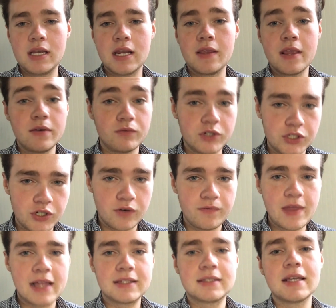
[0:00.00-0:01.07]
and then reserve
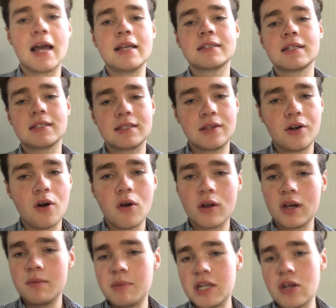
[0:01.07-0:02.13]
that size, because they're all
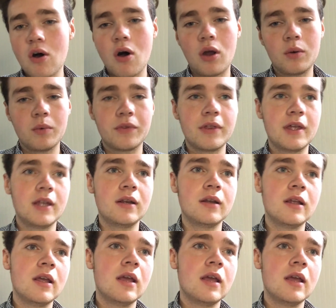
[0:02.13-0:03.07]
going to be gone within,